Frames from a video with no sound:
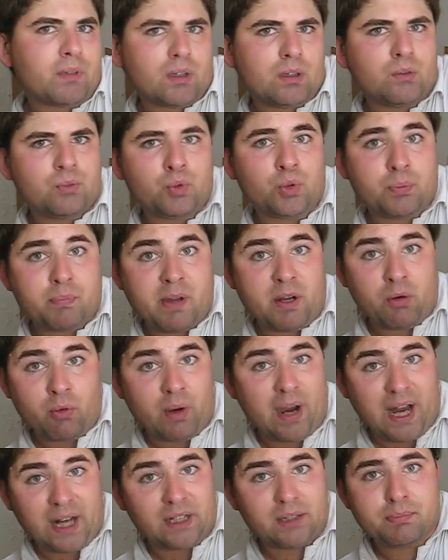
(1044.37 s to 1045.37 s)
would be
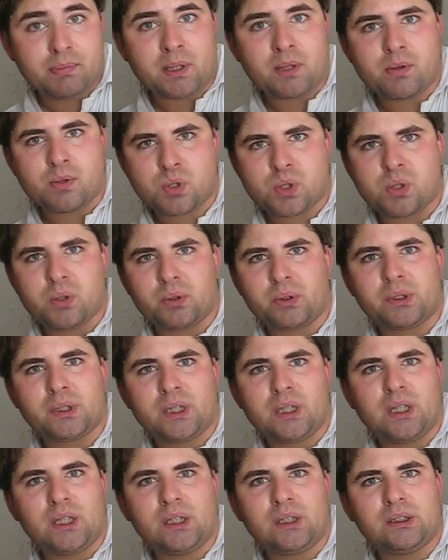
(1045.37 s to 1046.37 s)
great, because could
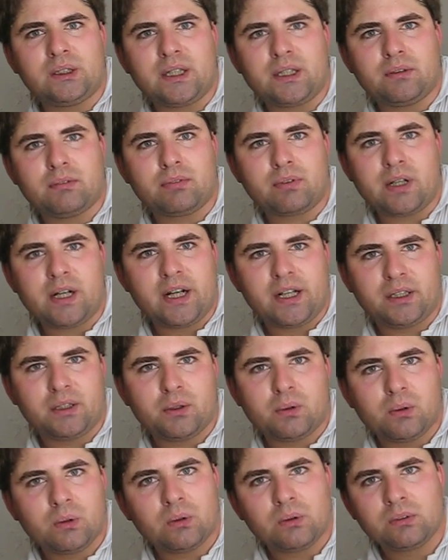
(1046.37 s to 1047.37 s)
lead really
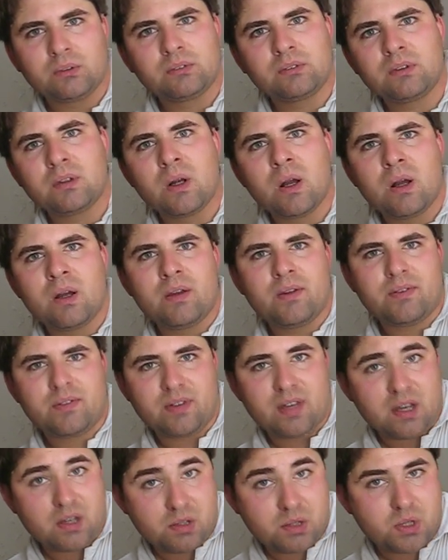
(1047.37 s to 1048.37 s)
to
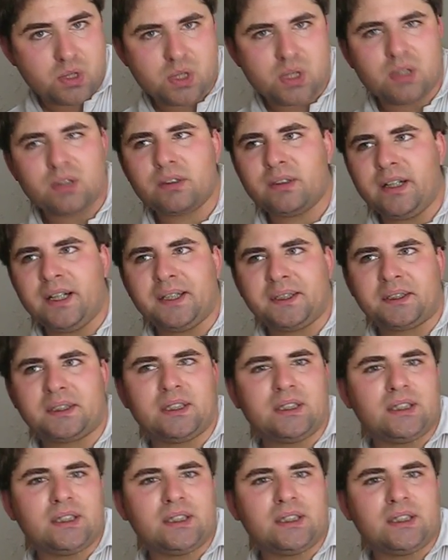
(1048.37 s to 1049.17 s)
things that